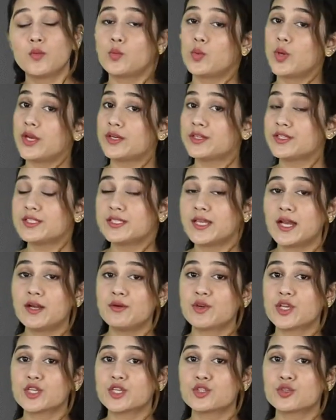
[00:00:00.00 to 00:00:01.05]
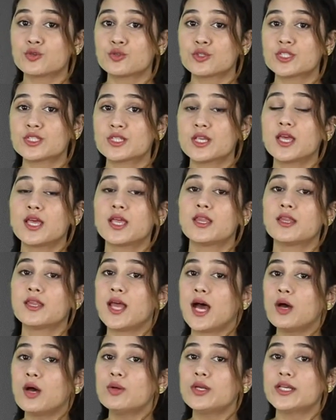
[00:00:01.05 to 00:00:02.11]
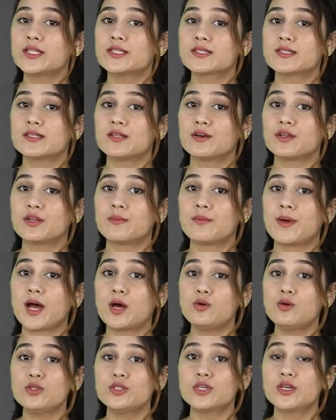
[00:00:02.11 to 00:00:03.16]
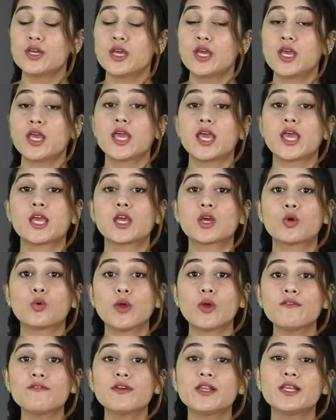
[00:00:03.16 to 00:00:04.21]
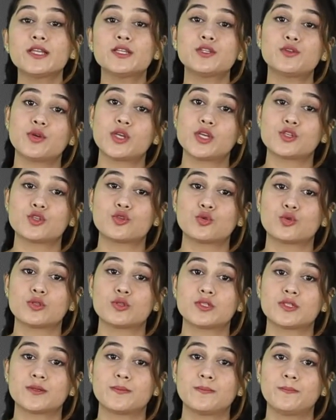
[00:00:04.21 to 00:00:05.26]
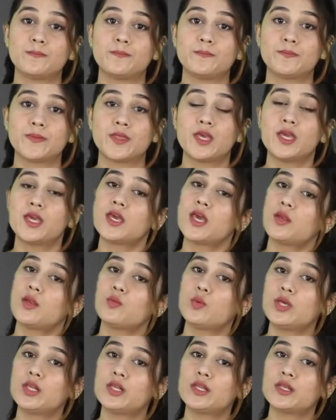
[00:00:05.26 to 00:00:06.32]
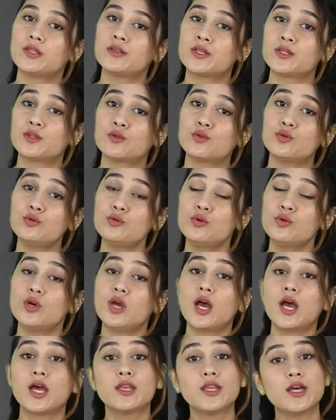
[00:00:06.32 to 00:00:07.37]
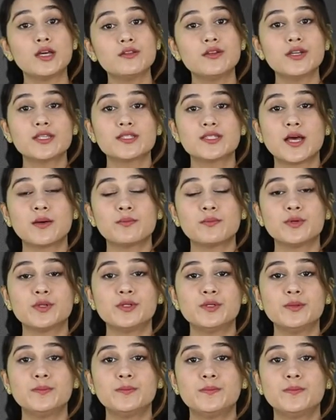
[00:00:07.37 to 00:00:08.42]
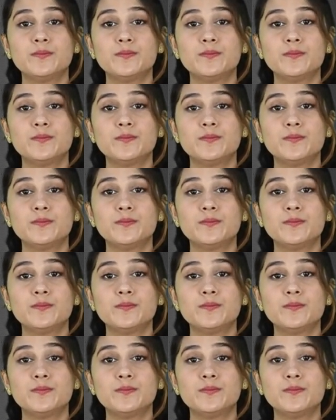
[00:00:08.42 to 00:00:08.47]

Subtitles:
We understand ratios. Now let's learn about equivalent ratios, and we'll learn it through another example.